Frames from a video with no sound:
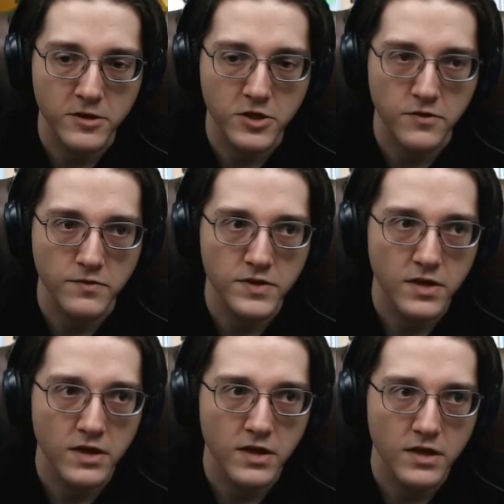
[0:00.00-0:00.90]
with shoes.
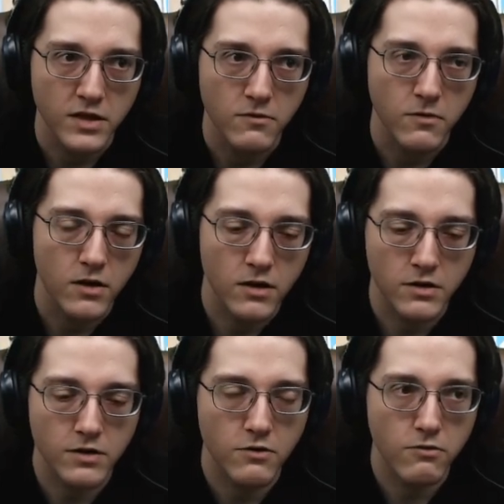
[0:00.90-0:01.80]
You
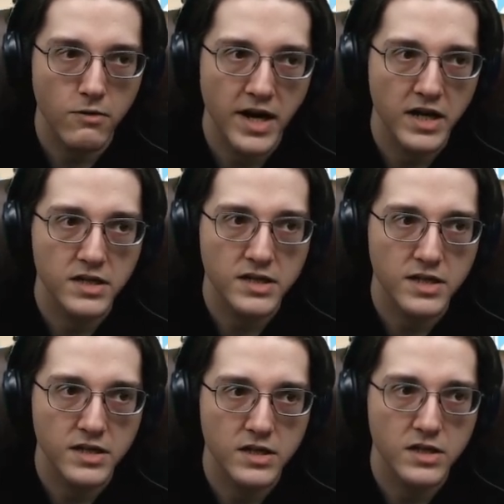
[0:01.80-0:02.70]
are
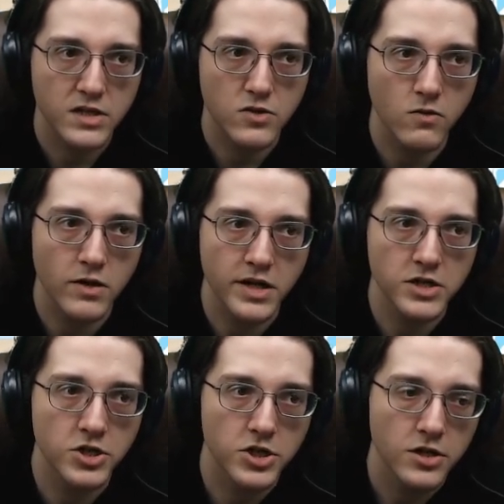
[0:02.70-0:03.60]
cranks
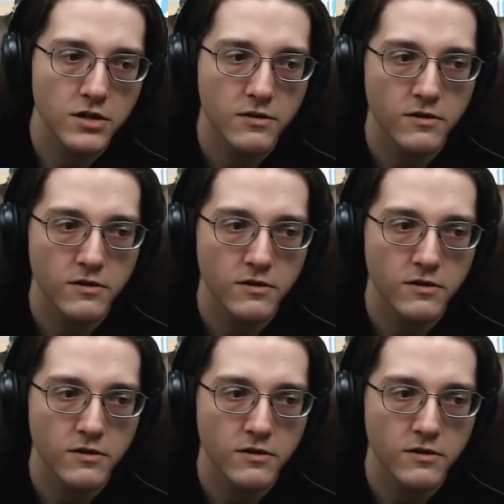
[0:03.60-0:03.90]
storage.